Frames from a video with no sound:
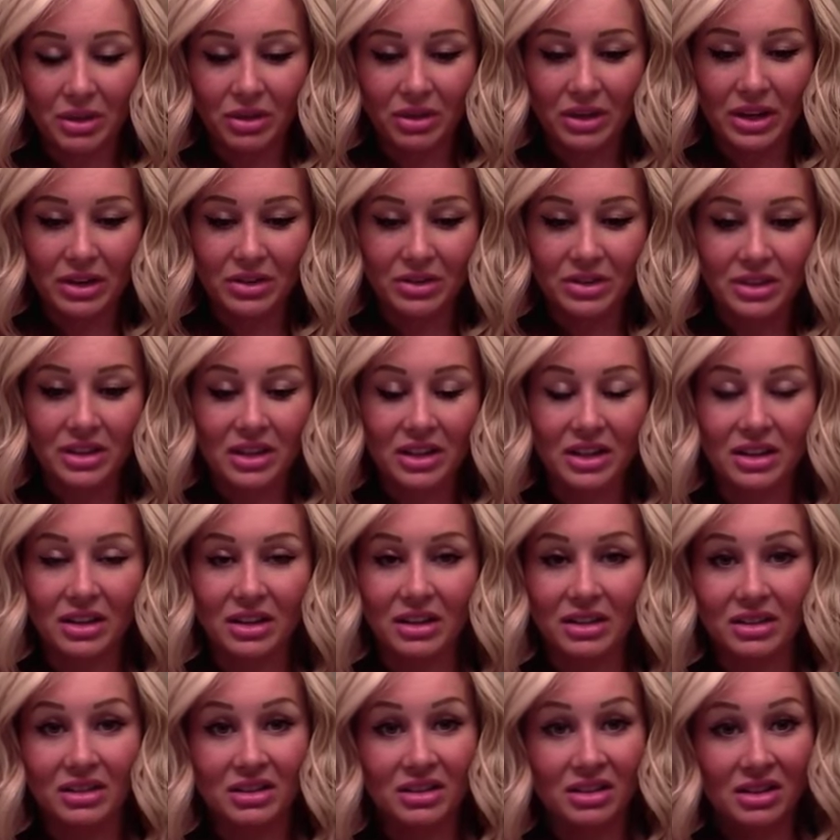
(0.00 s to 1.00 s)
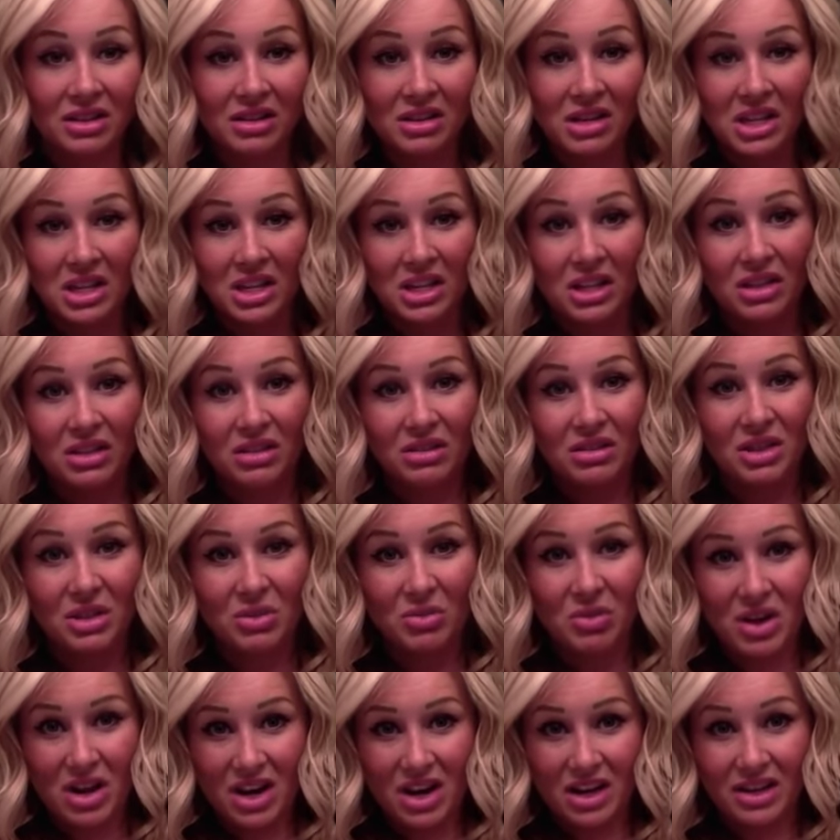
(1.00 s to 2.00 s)
but look how skinny it is. do
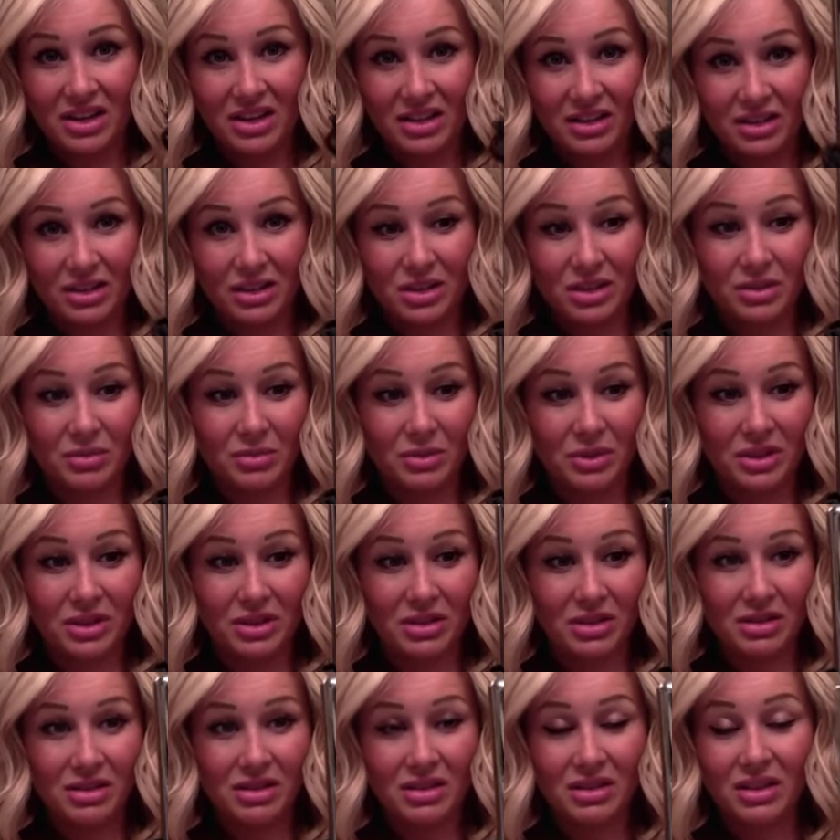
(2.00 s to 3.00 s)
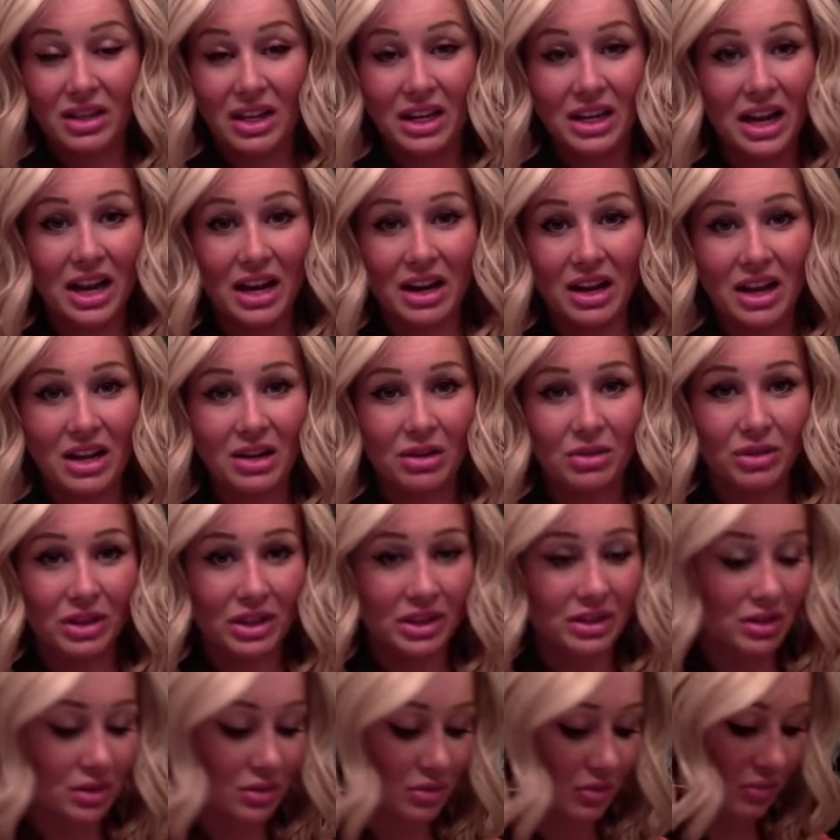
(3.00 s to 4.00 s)
not get this one. Like, I don't
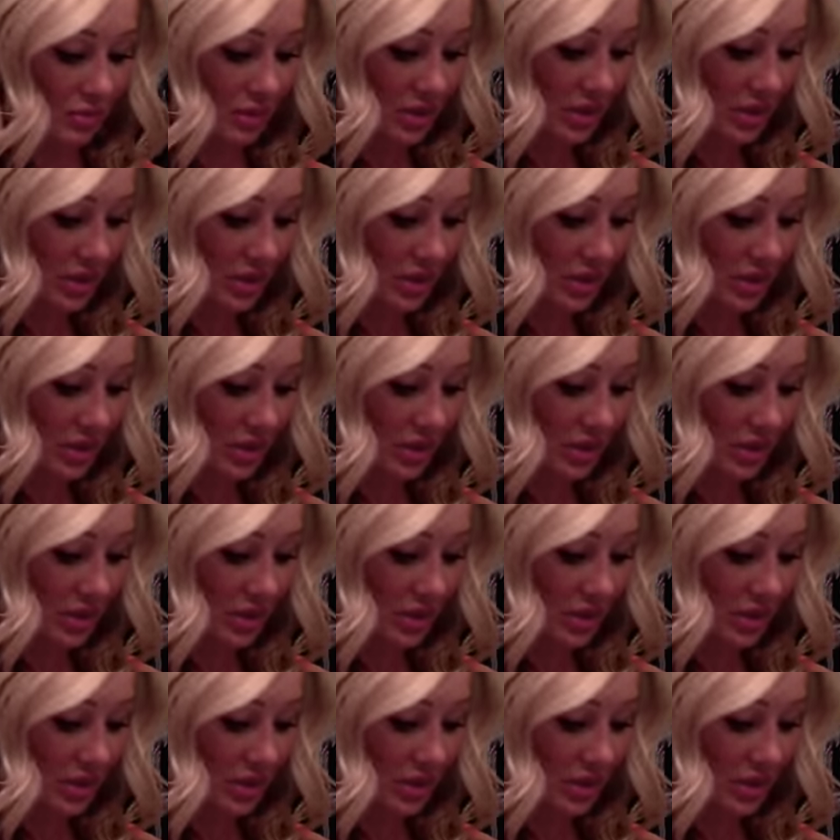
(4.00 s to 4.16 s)
like this one